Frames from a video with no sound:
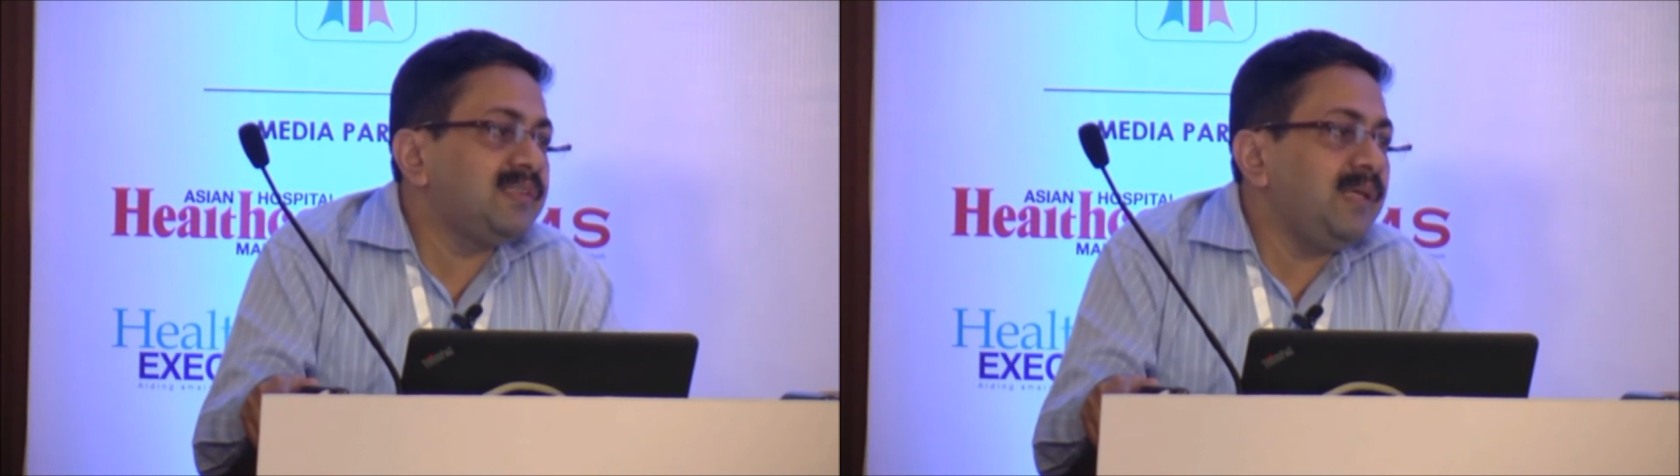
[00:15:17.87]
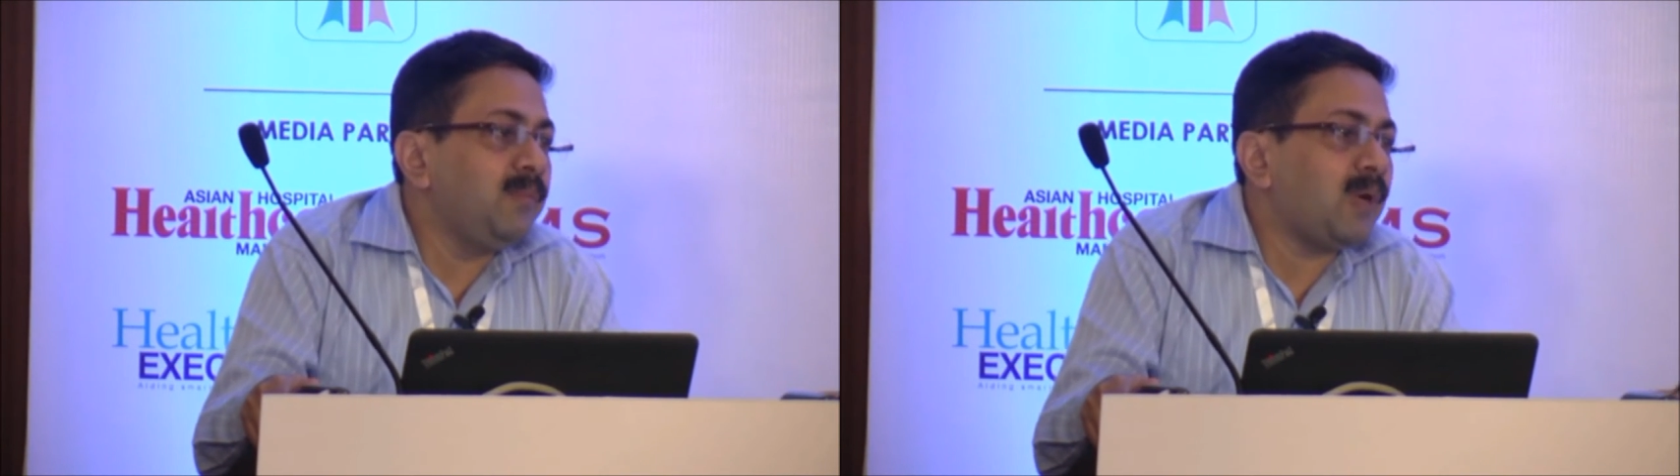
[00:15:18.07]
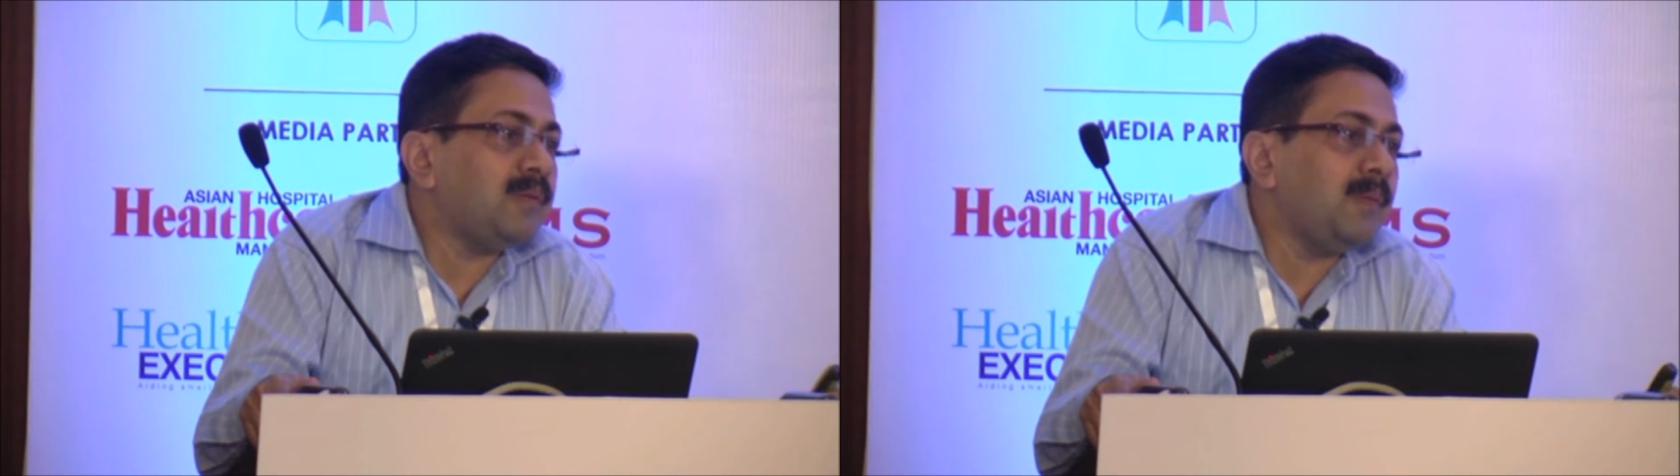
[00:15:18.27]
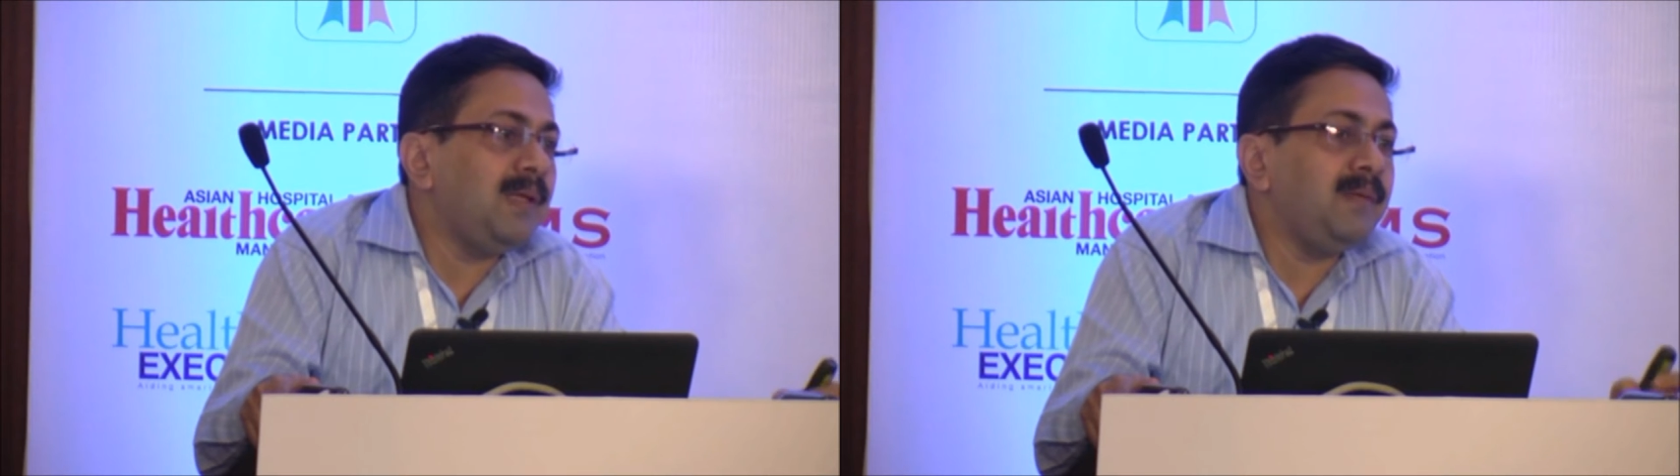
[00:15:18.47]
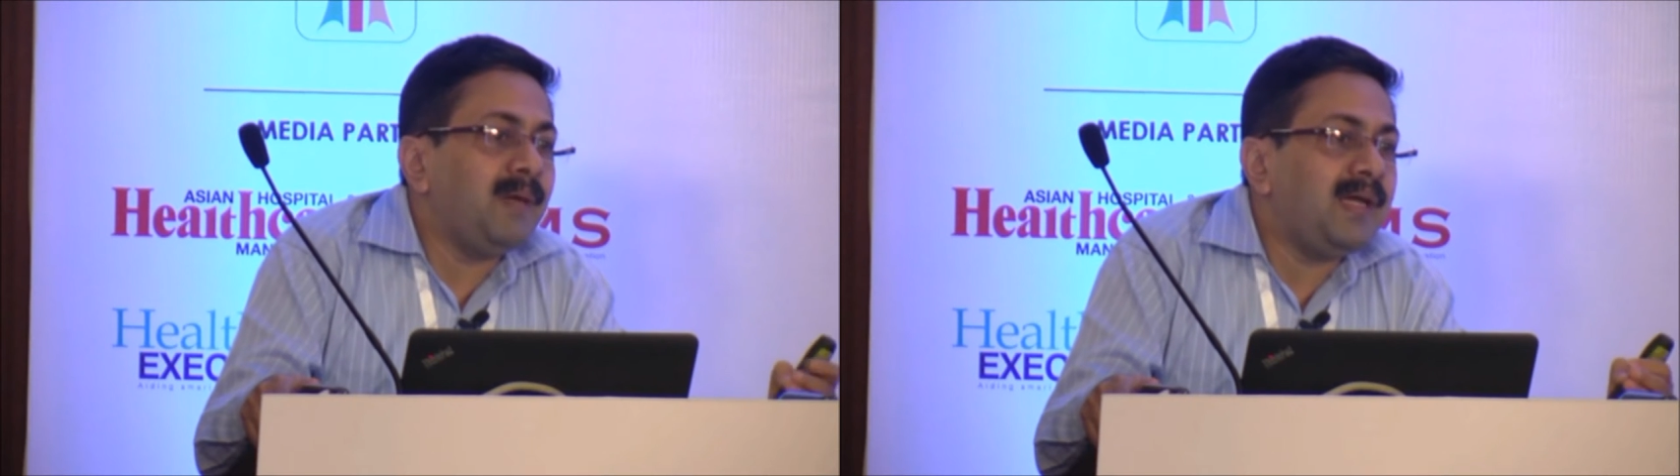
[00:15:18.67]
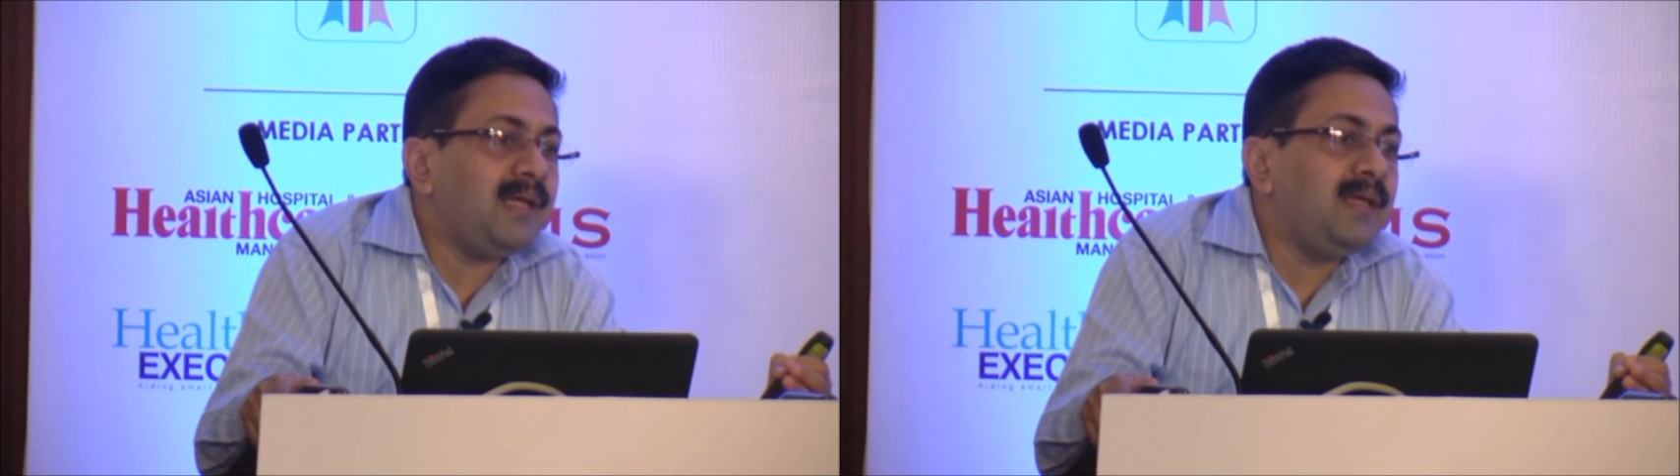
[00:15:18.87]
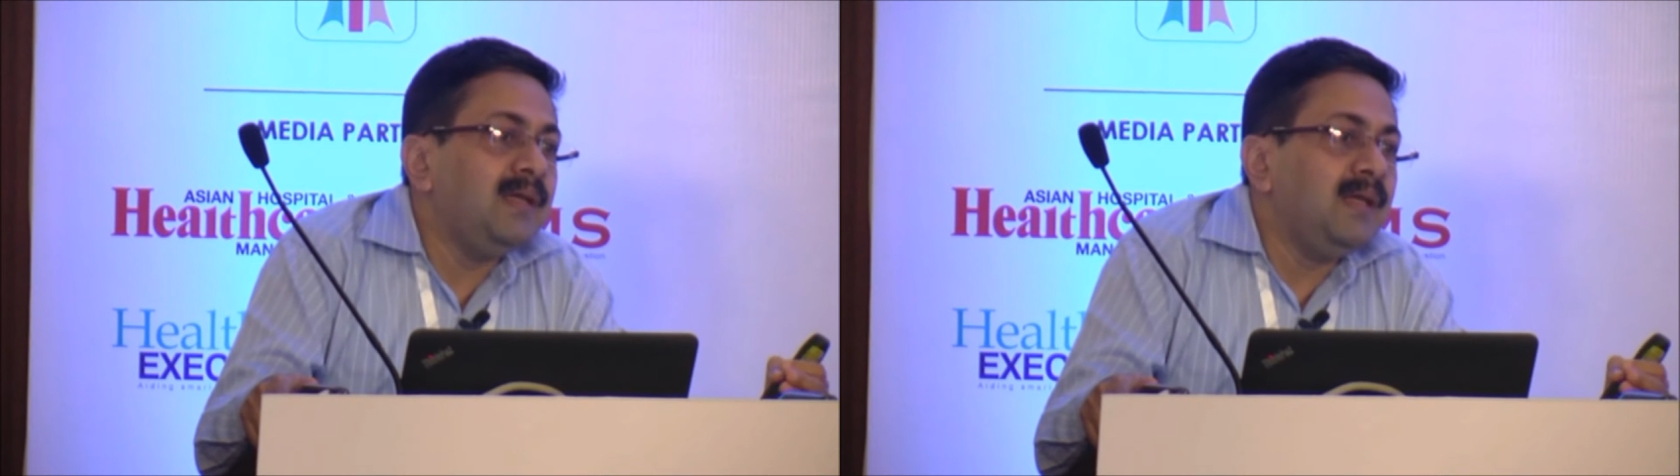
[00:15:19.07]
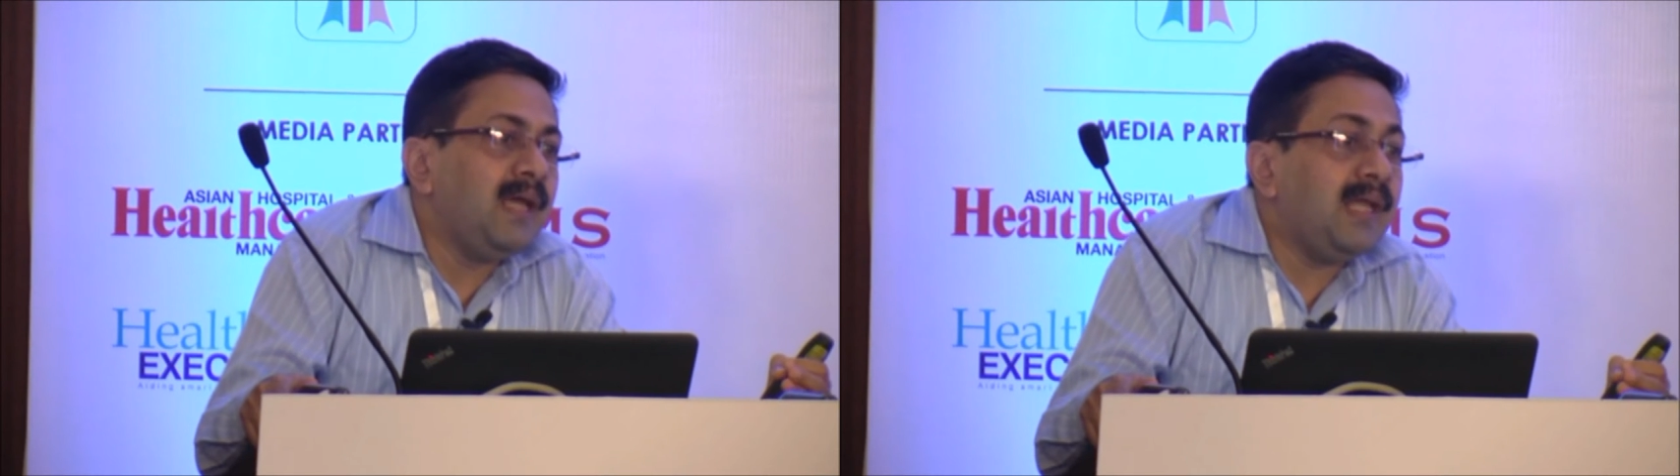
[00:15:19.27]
system, probably my